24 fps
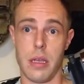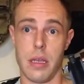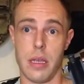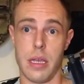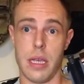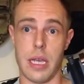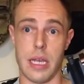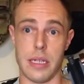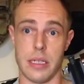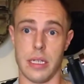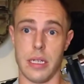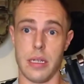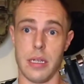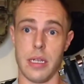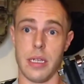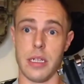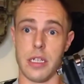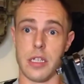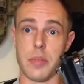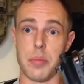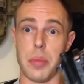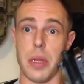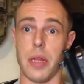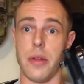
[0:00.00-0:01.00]
has it
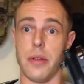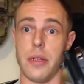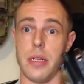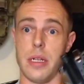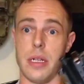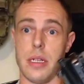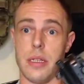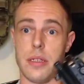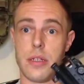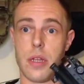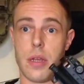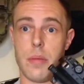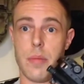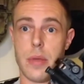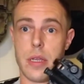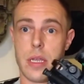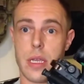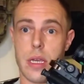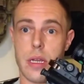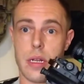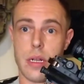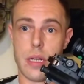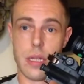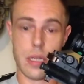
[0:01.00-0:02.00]
exploded inside my
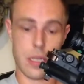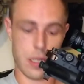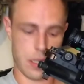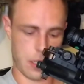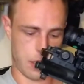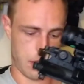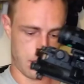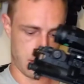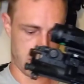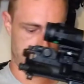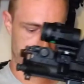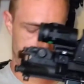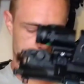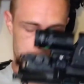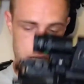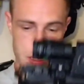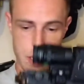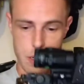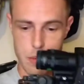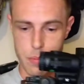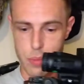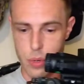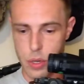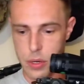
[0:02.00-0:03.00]
gun and
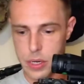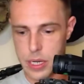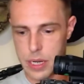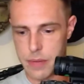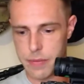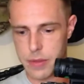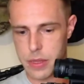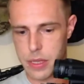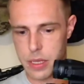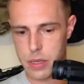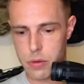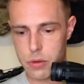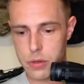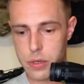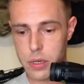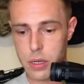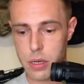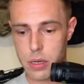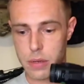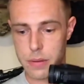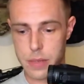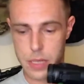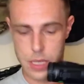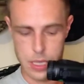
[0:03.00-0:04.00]
broken everything or
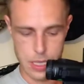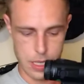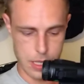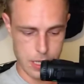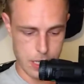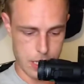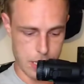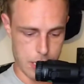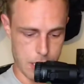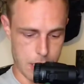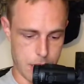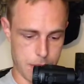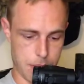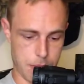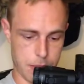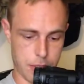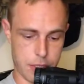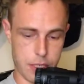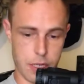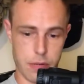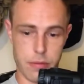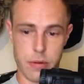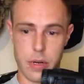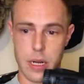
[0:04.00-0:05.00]
not?
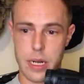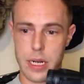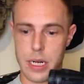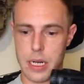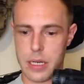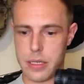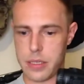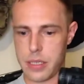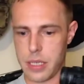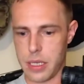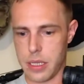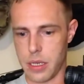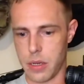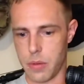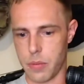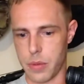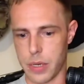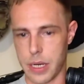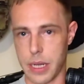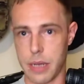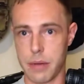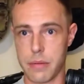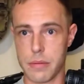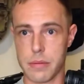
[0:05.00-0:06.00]
So right, let's take the old
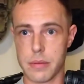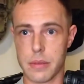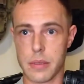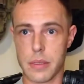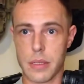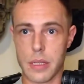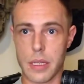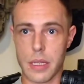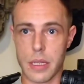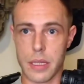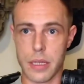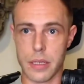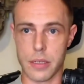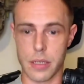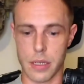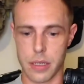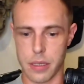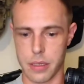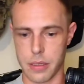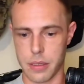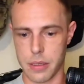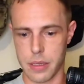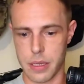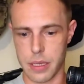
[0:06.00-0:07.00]
one out.
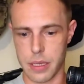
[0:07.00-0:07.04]
So,